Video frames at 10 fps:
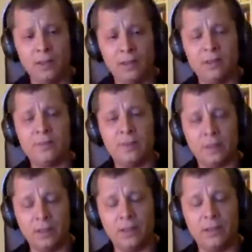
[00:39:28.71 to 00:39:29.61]
is
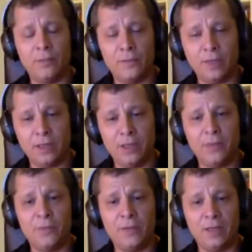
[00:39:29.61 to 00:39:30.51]
very, very,
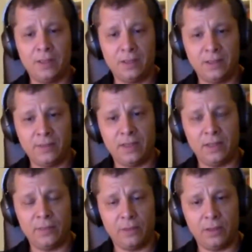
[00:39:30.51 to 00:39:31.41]
very
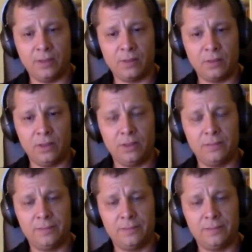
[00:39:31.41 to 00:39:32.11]
satisfying for us today.